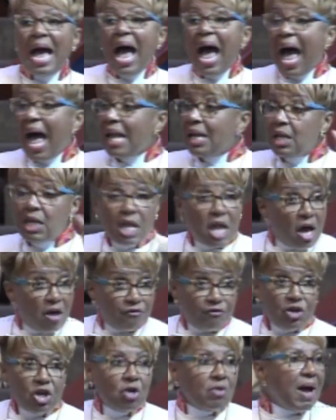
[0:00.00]
I
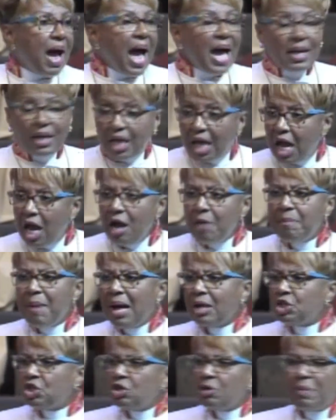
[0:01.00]
love you, I care about you,